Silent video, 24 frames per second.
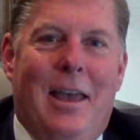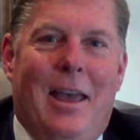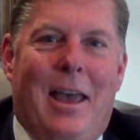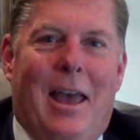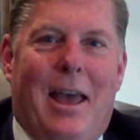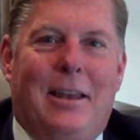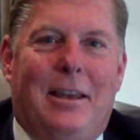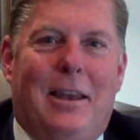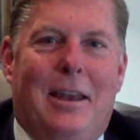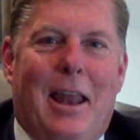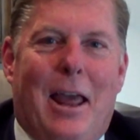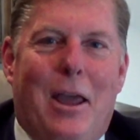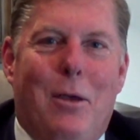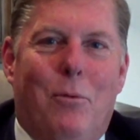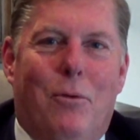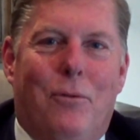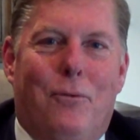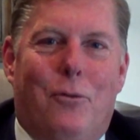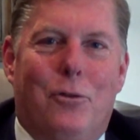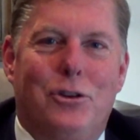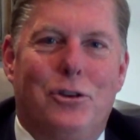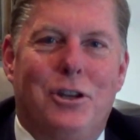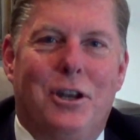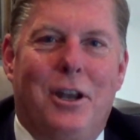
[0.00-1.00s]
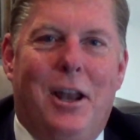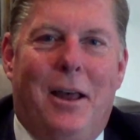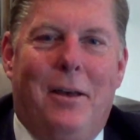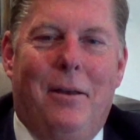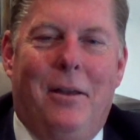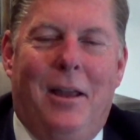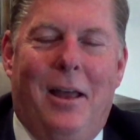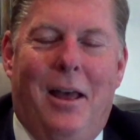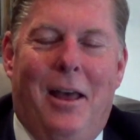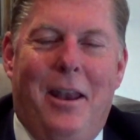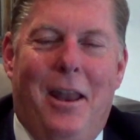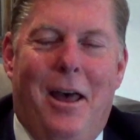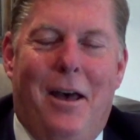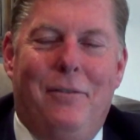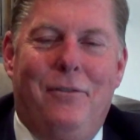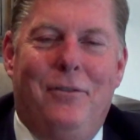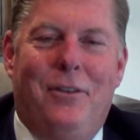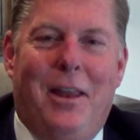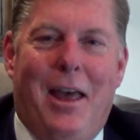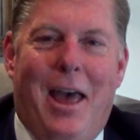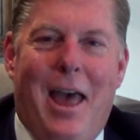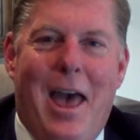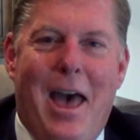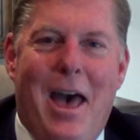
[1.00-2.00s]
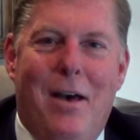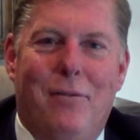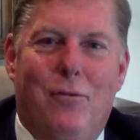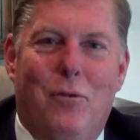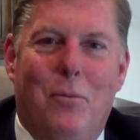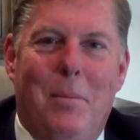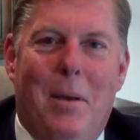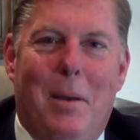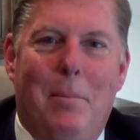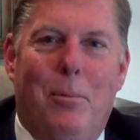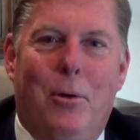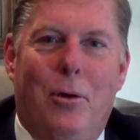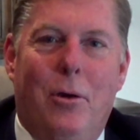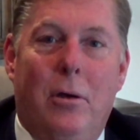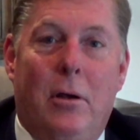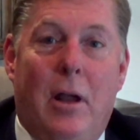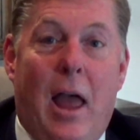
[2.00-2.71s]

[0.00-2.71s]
and today we're fortunate enough to have a member,